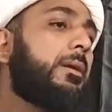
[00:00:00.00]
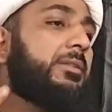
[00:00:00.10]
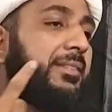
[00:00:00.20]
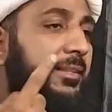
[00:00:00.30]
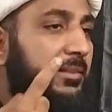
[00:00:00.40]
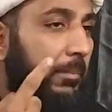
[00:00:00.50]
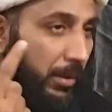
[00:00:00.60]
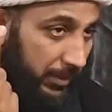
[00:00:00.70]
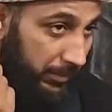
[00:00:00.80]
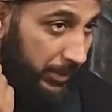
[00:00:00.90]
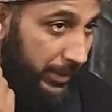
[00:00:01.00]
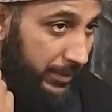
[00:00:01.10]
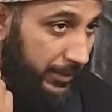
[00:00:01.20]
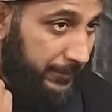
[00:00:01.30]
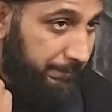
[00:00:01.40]
6th Muharram,
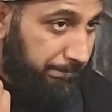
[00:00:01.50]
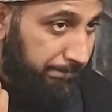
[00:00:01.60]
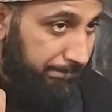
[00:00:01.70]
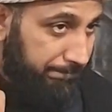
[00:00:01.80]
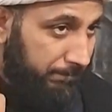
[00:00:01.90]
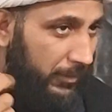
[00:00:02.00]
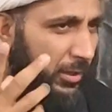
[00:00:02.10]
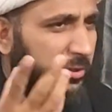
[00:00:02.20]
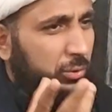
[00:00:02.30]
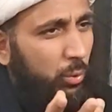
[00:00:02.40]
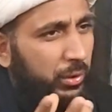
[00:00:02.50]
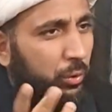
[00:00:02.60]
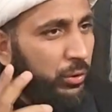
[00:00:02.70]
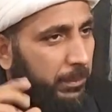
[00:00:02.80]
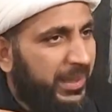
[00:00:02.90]
right? There's only
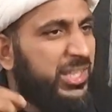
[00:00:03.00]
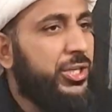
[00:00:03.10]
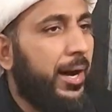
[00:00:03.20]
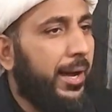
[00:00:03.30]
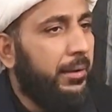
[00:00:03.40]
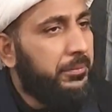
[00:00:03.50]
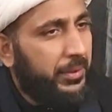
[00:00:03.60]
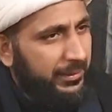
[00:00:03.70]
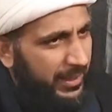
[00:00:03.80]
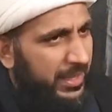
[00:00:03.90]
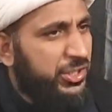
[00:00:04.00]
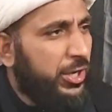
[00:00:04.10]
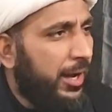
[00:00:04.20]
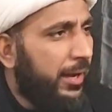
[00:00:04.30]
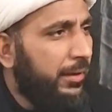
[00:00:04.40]
going to be chai, drink that
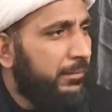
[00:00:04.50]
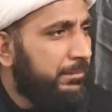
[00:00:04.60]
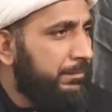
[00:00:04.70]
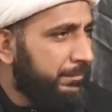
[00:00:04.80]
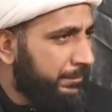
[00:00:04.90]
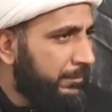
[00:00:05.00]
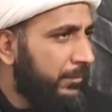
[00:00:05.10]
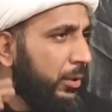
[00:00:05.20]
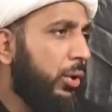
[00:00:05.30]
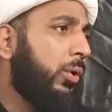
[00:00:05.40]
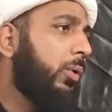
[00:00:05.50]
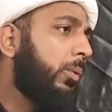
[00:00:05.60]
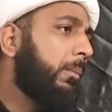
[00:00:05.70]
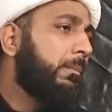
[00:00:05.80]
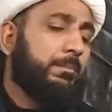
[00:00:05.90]
chai, go
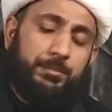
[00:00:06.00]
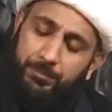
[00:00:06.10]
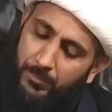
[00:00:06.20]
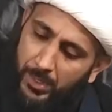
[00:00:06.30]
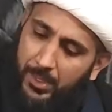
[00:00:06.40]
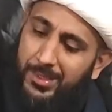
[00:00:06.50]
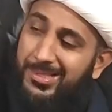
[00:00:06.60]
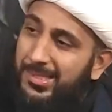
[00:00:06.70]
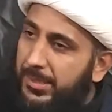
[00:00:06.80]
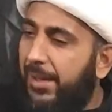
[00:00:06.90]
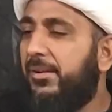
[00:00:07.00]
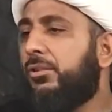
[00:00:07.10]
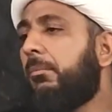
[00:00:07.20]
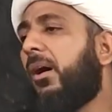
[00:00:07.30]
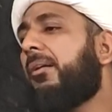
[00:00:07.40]
home.
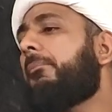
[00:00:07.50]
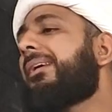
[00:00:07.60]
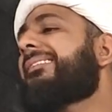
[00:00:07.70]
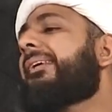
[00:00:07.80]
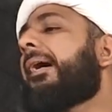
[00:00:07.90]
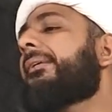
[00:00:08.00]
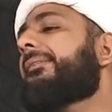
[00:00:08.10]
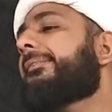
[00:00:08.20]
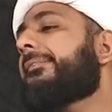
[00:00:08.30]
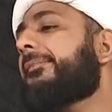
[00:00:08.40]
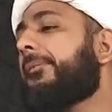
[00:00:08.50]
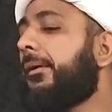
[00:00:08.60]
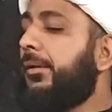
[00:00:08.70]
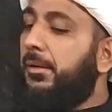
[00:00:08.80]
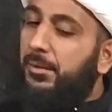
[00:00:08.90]
7th Muharram, he says,
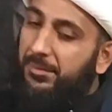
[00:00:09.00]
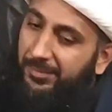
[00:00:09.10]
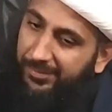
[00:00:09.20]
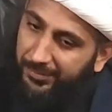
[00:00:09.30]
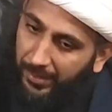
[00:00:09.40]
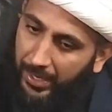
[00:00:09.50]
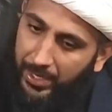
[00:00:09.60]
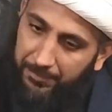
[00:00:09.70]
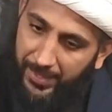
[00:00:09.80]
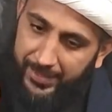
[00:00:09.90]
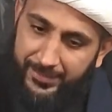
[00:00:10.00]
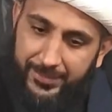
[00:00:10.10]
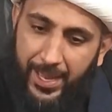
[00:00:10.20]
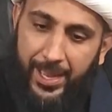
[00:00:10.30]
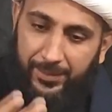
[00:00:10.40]
same
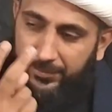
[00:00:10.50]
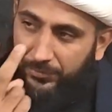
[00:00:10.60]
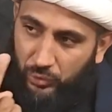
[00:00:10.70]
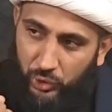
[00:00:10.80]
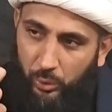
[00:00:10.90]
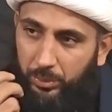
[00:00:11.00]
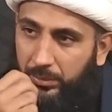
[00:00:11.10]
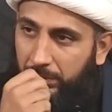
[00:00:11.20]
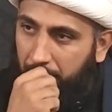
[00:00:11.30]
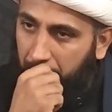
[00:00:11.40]
exact youth.